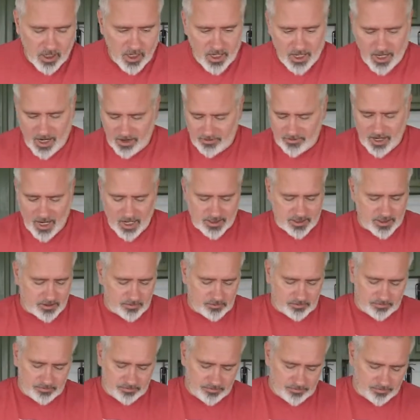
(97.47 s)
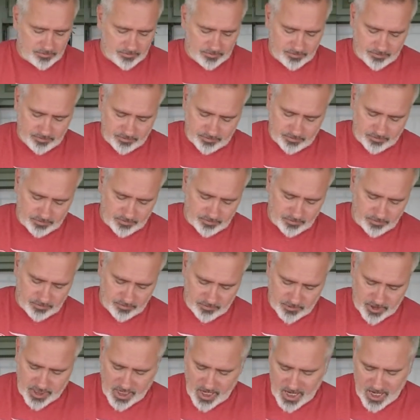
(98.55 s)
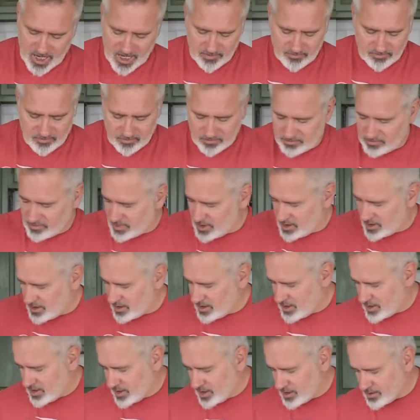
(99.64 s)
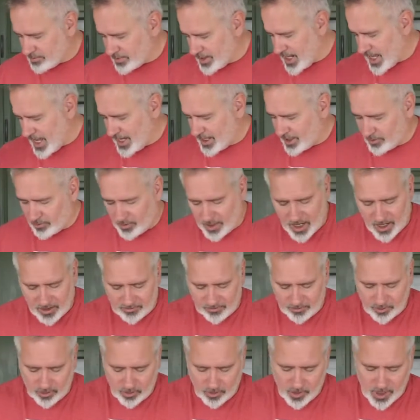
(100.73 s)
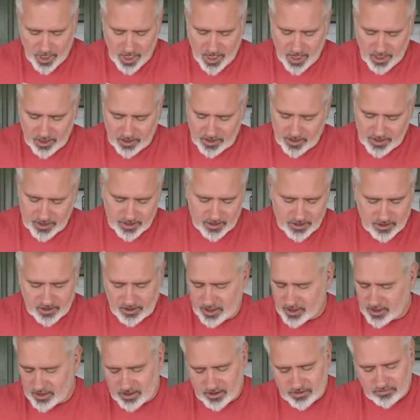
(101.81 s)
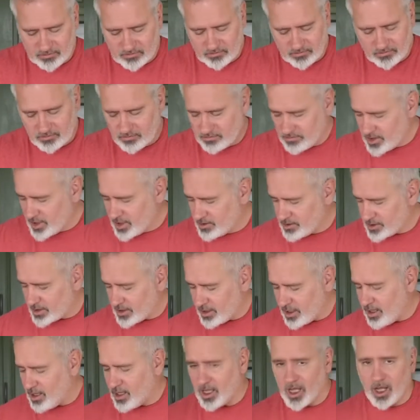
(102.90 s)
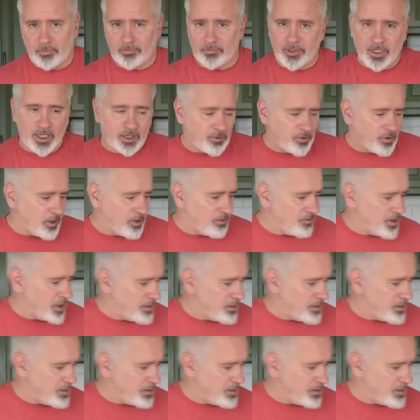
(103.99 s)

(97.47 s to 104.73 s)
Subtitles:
And I've got some thyme, been hanging around for a while. Let's just use it all up, get rid of